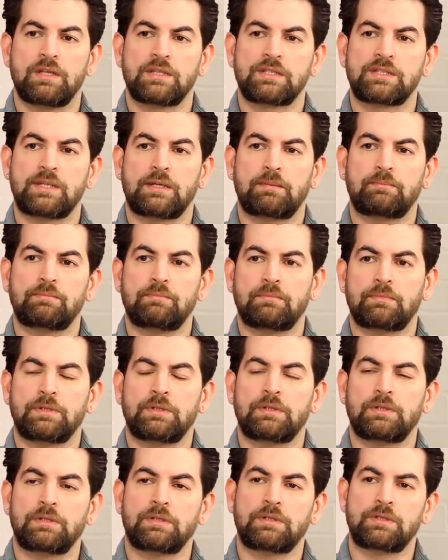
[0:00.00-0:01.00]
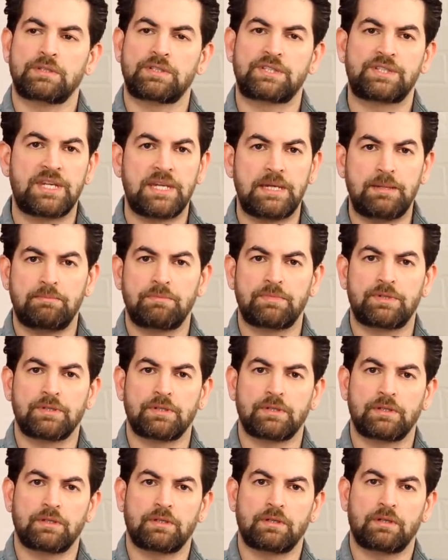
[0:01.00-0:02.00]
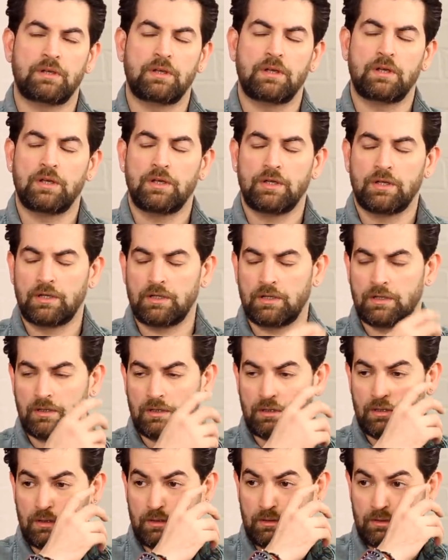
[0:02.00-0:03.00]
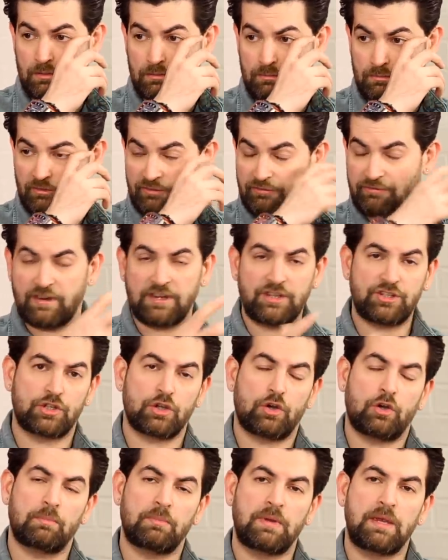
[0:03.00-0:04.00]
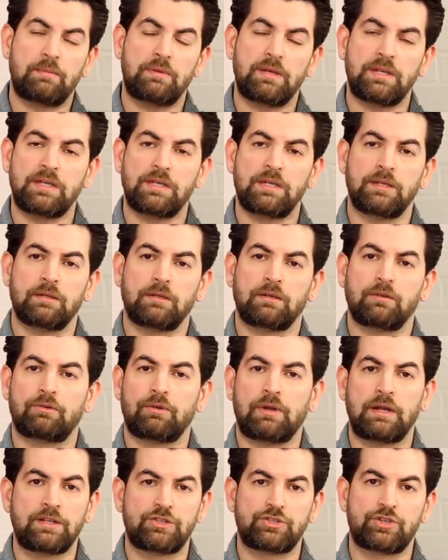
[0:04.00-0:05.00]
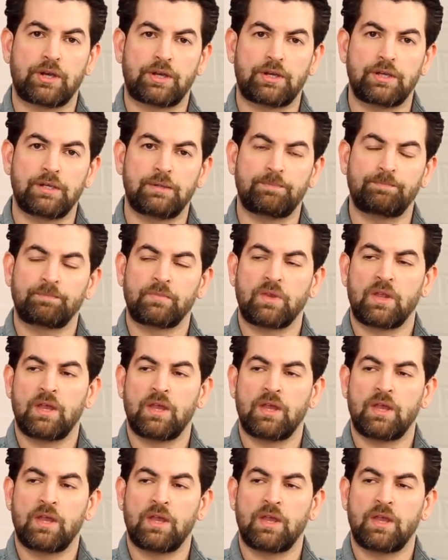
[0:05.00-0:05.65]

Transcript: some uh, steamed uh, uh, fish or maybe grilled chicken.